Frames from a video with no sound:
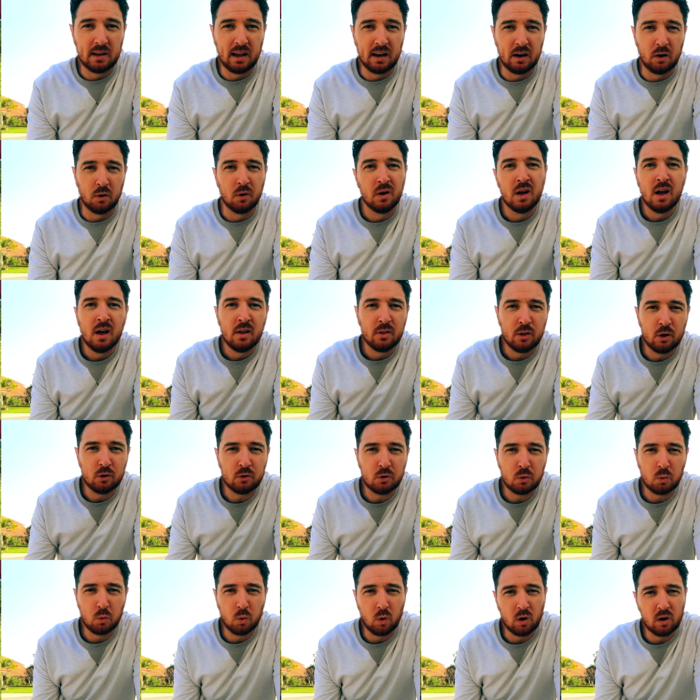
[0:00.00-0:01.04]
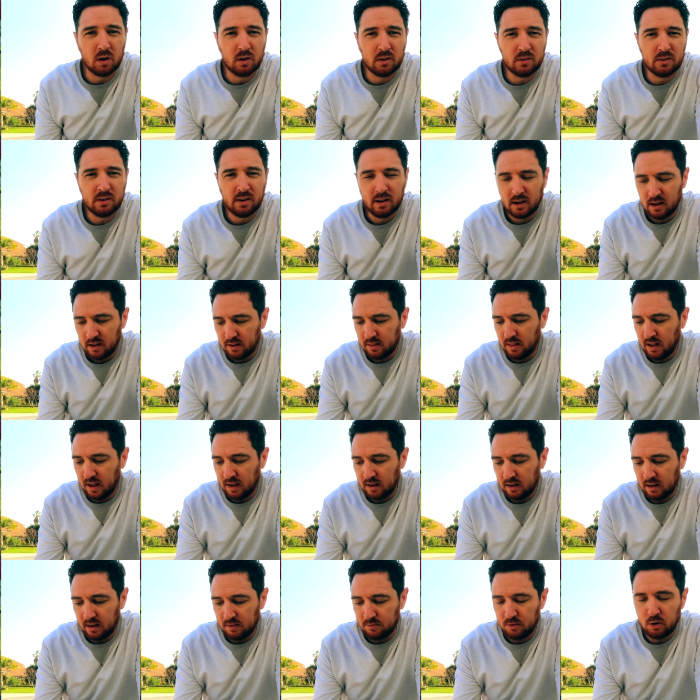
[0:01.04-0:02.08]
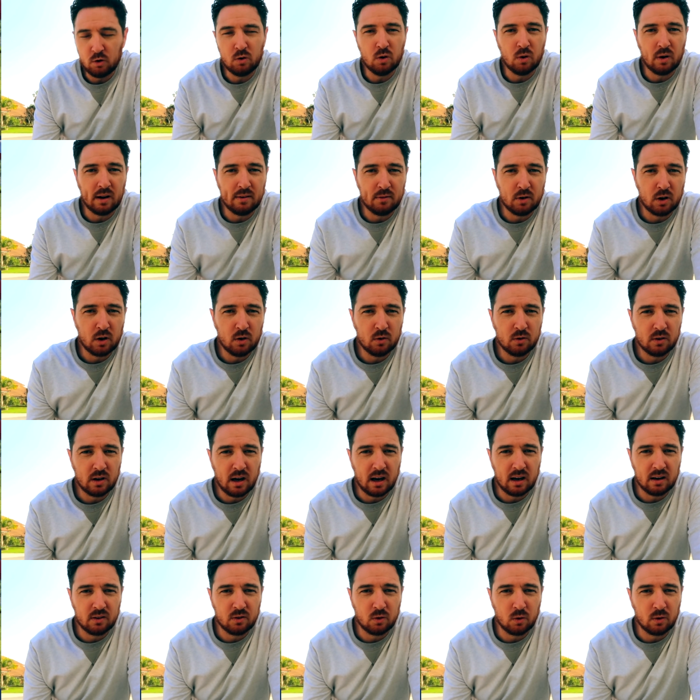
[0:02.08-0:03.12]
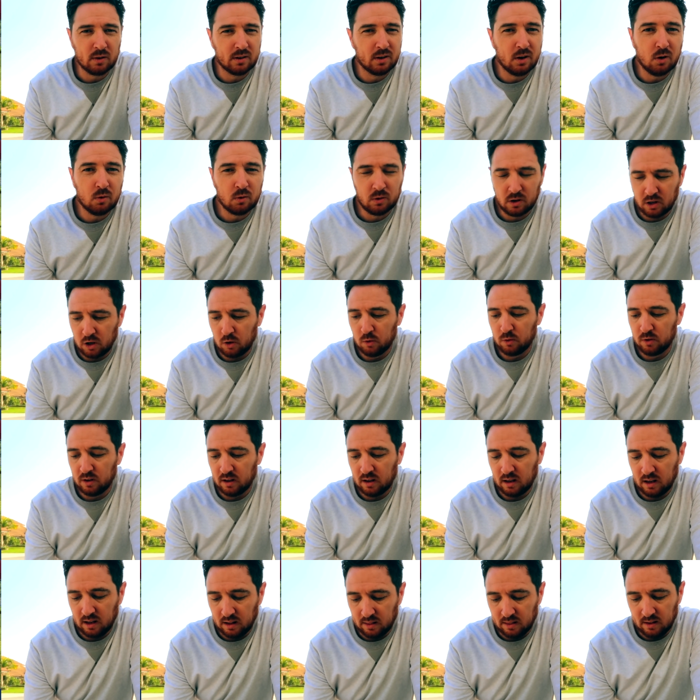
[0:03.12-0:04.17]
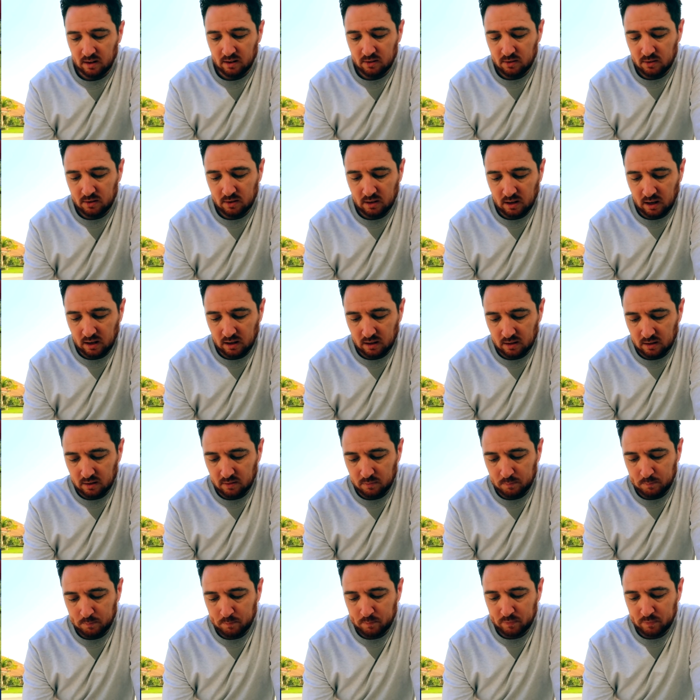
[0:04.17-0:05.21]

Potato. Those are words that if you don't ever use a dinosaur, don't use it in this. And